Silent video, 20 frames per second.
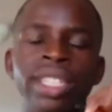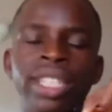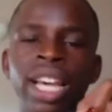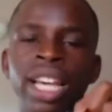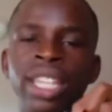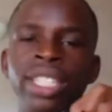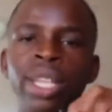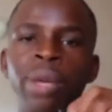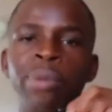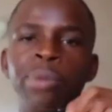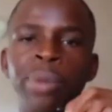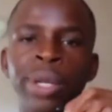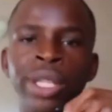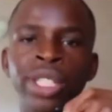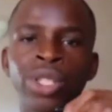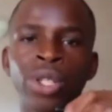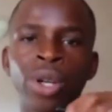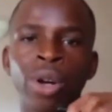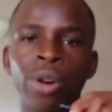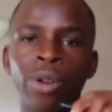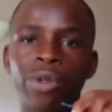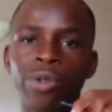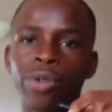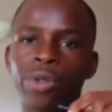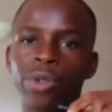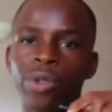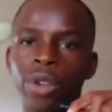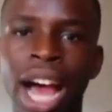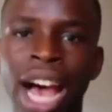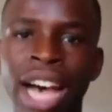there is a mixture of
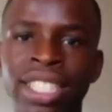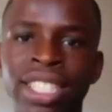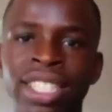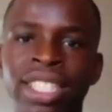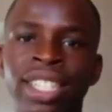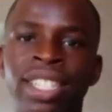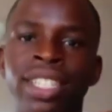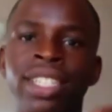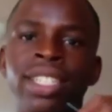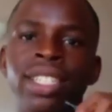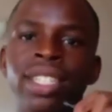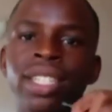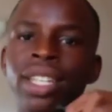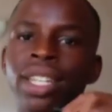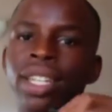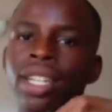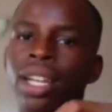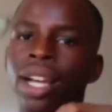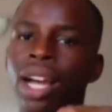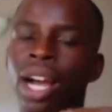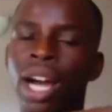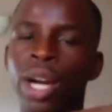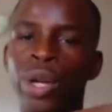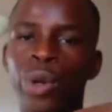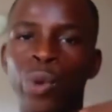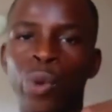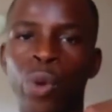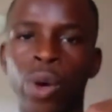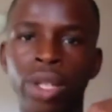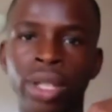acid
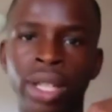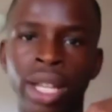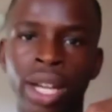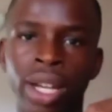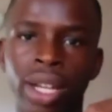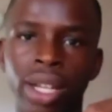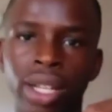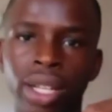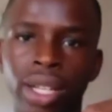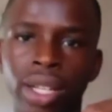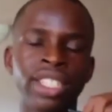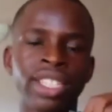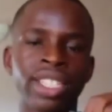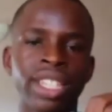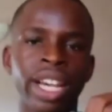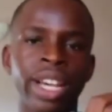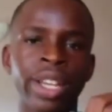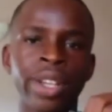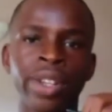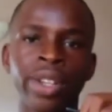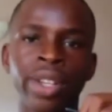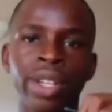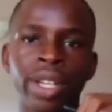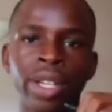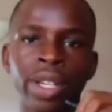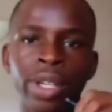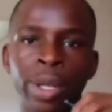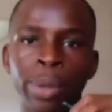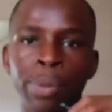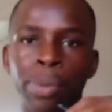and water inside
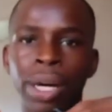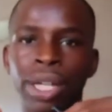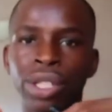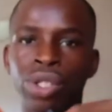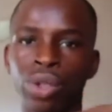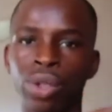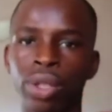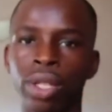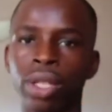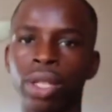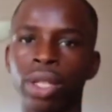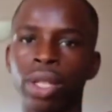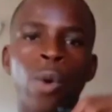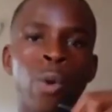the battery.